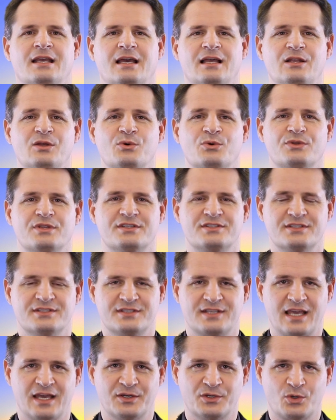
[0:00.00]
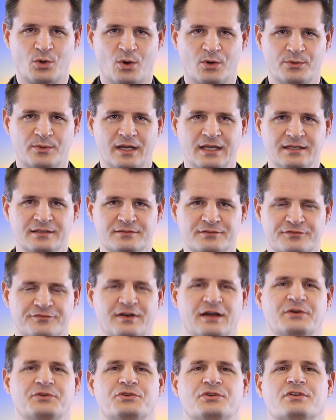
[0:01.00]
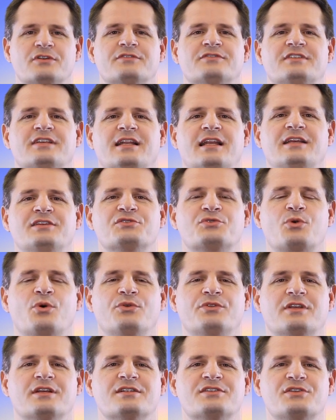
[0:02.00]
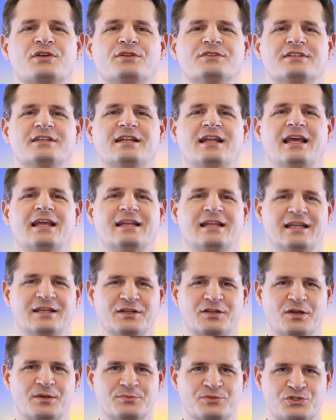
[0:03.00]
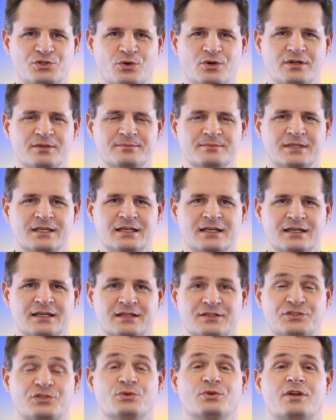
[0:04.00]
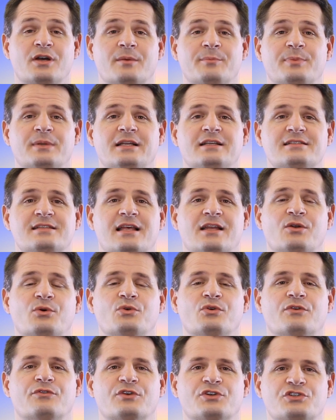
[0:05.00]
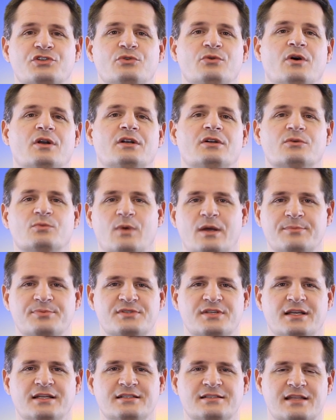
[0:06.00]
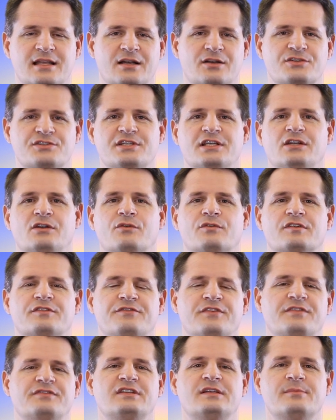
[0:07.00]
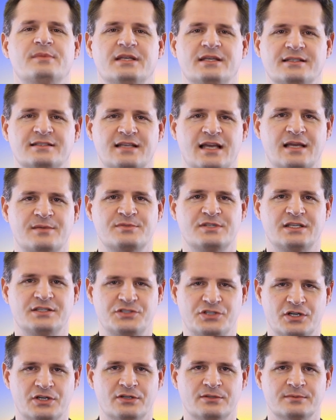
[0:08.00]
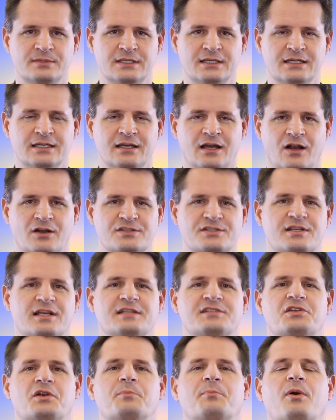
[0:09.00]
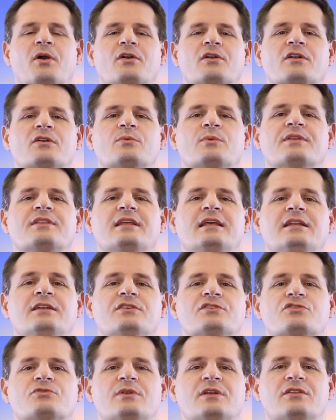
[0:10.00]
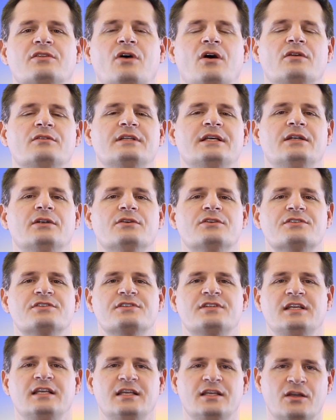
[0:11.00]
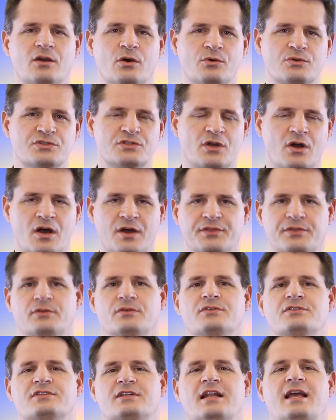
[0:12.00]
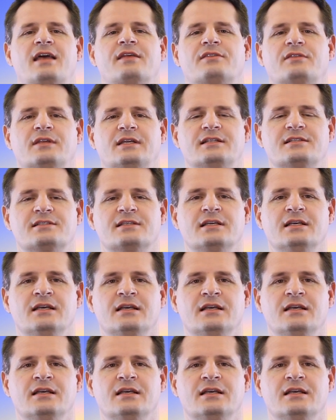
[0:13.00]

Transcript: Hello, this is Ken Courtright, founder of Today's Growth Consultant and Income Store, two companies that own over 200 websites that are seen over 50 million times each year. Our sites are partnered with industry thought leaders, CEOs, authors, and athletes.